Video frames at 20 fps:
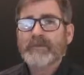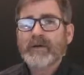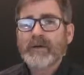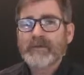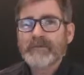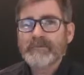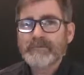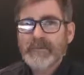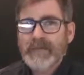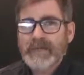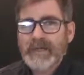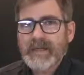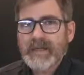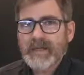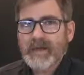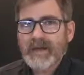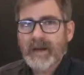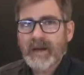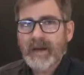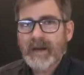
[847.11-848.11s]
but it
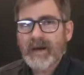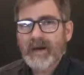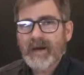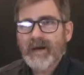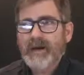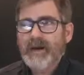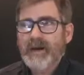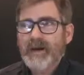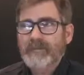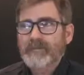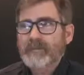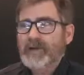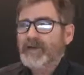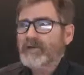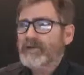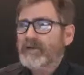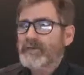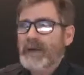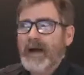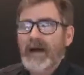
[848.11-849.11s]
being a
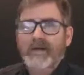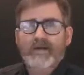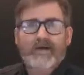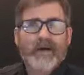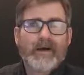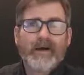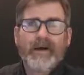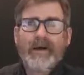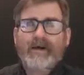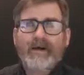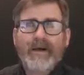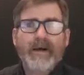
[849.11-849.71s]
book about a